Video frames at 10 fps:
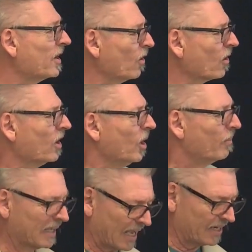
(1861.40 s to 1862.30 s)
or
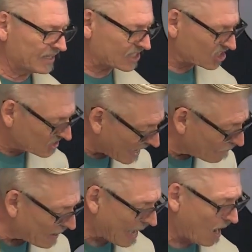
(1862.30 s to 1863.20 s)
begin to step
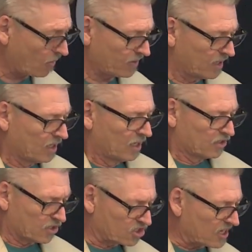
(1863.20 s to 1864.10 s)
out,
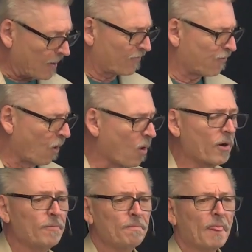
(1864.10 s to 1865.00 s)
to step
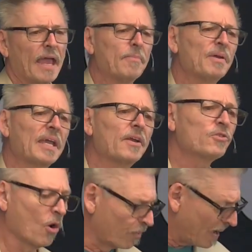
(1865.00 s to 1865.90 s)
forward and begin to
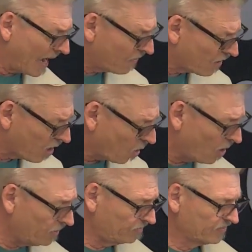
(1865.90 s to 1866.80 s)
obey the
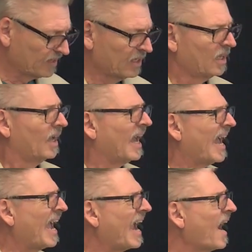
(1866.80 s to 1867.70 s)
Lord,
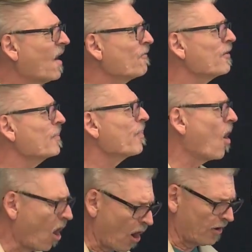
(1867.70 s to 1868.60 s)
every
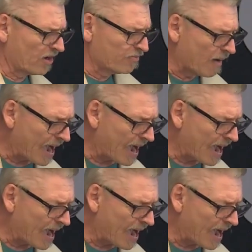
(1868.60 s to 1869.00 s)
part of my